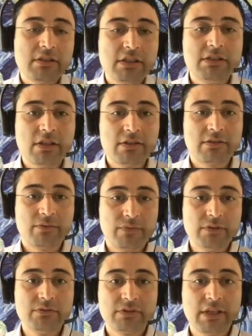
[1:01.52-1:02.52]
just a
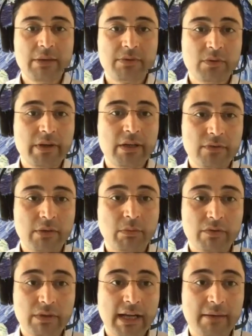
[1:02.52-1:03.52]
few steps away from
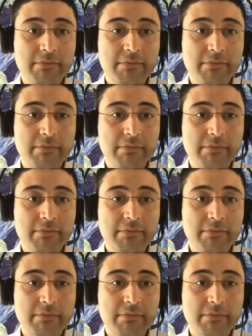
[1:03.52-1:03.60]
our lab.